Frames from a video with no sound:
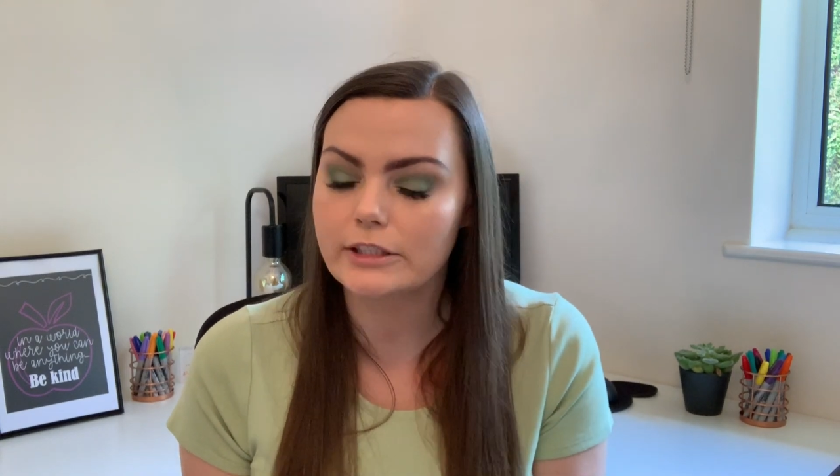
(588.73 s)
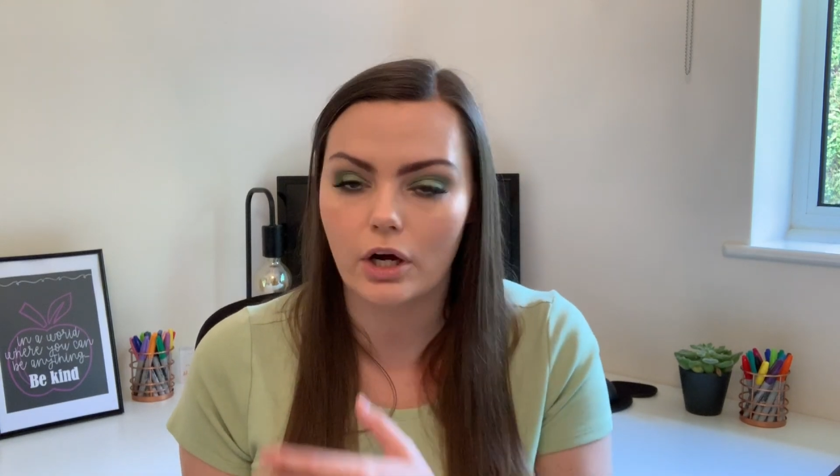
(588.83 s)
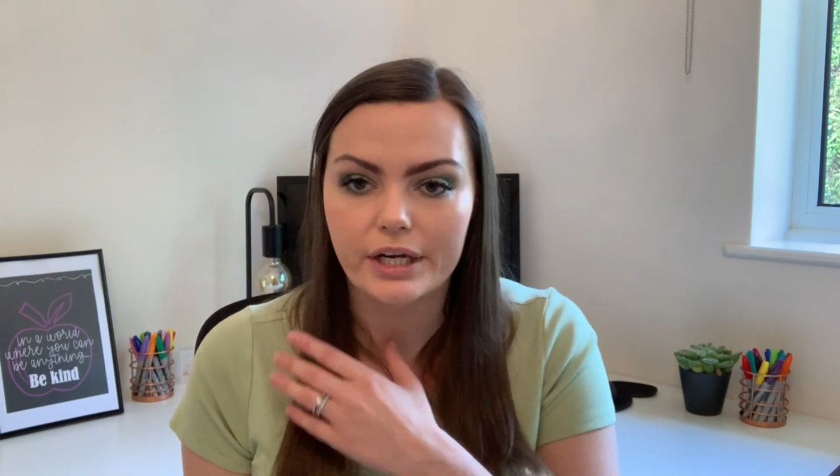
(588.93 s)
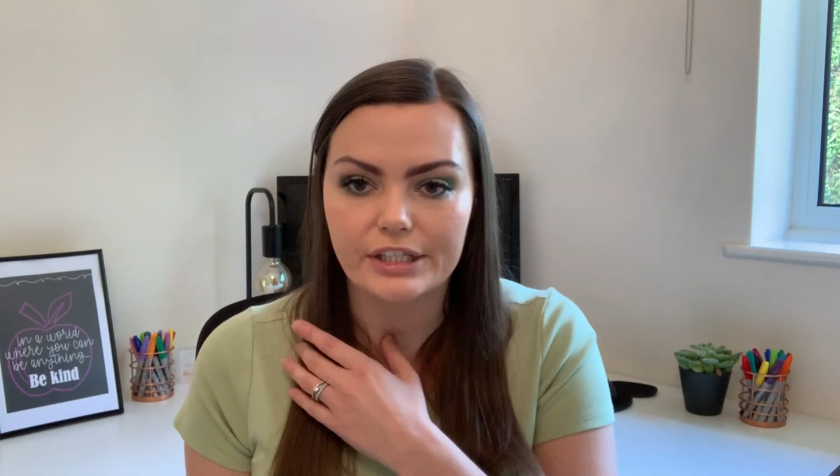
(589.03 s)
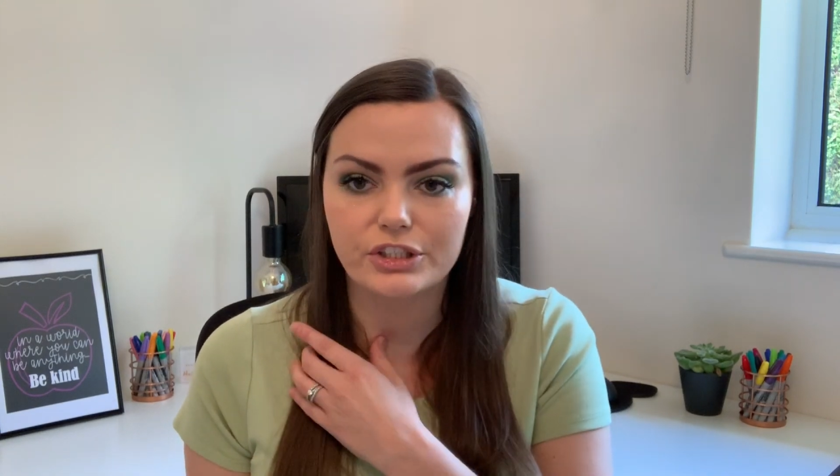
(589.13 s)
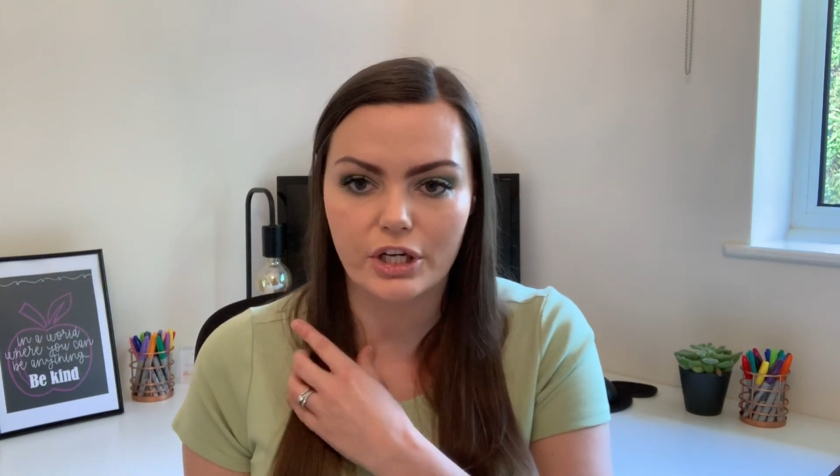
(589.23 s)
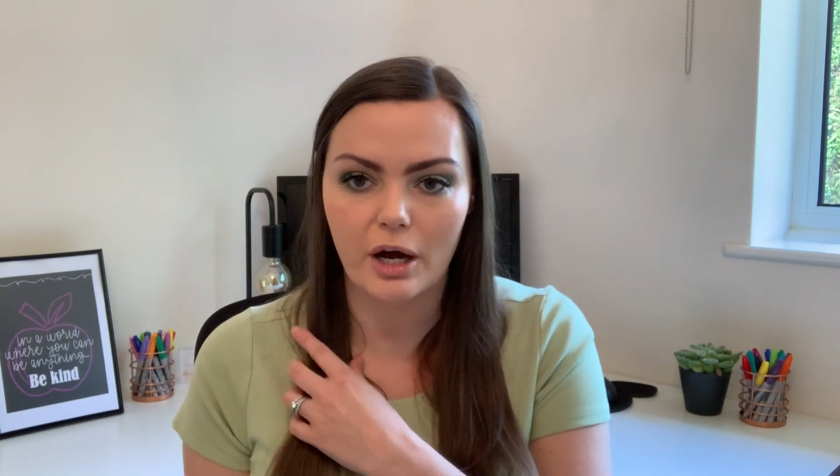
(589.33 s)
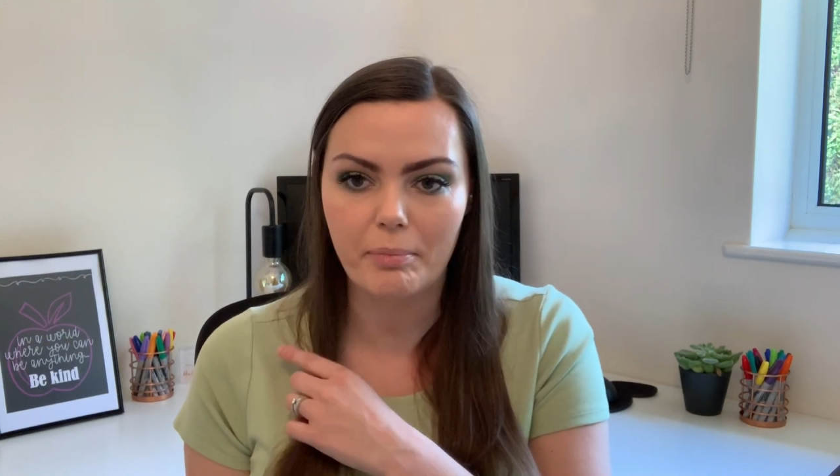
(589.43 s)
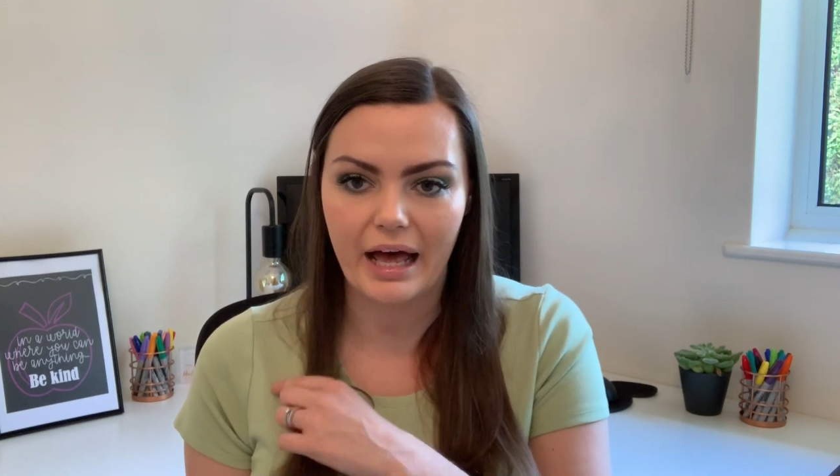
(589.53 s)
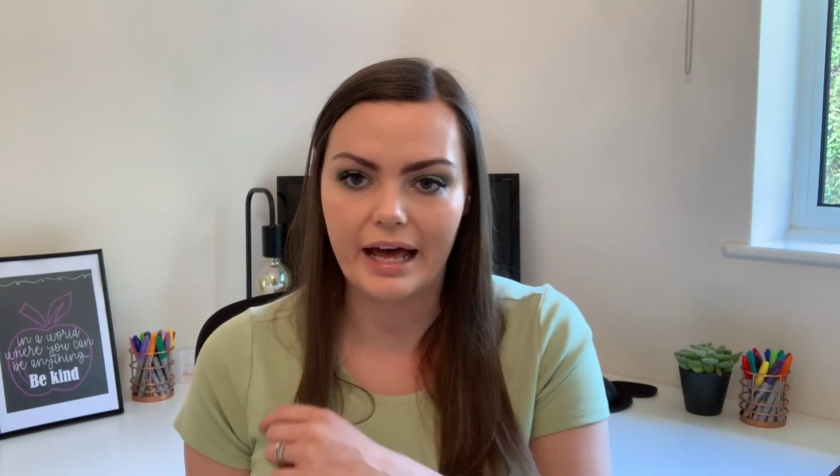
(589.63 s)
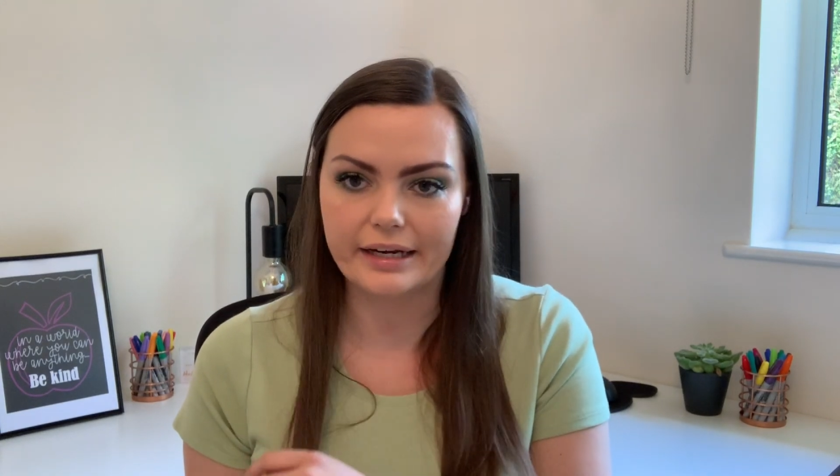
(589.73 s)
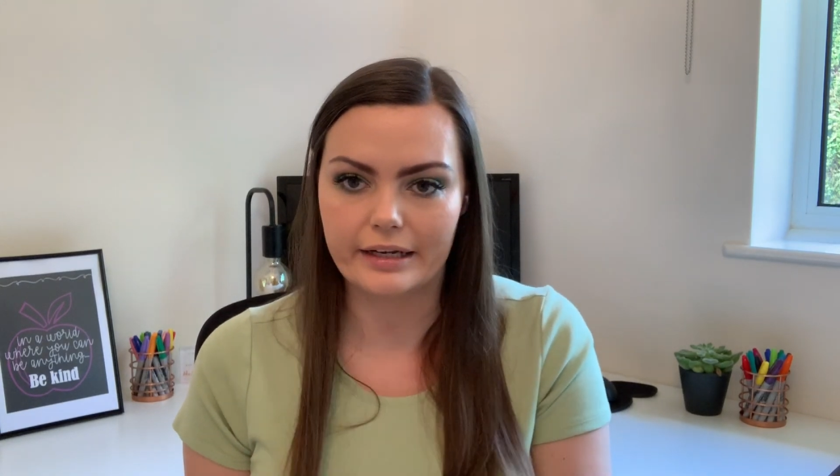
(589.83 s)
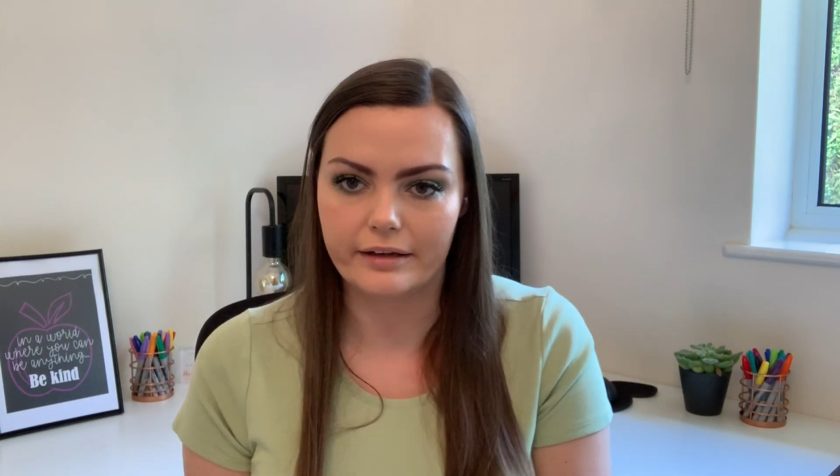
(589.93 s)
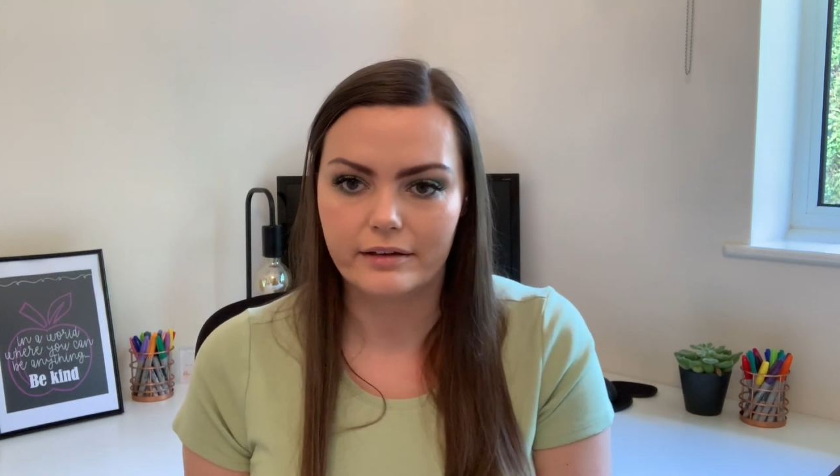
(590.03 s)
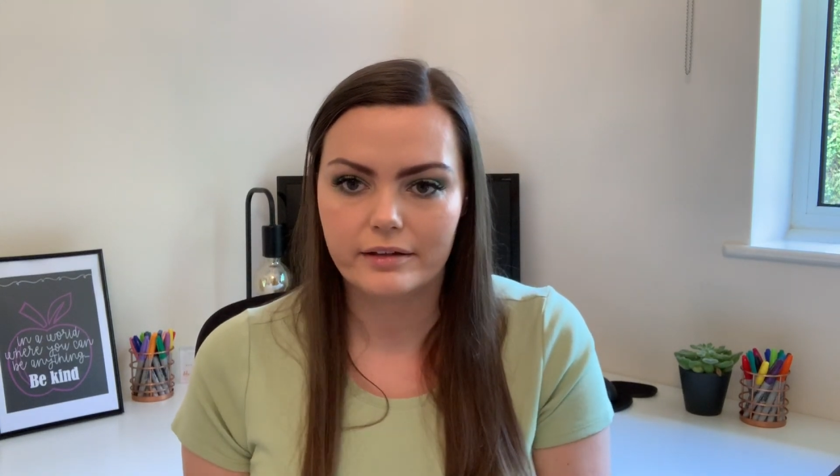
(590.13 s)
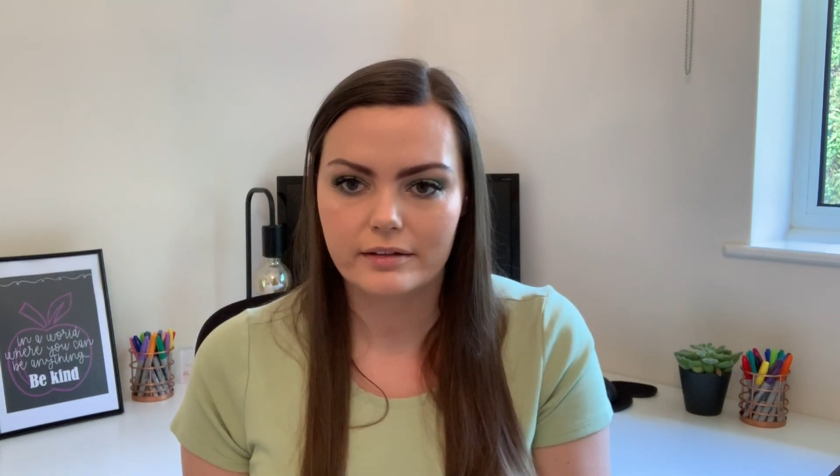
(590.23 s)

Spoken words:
talking to your partner.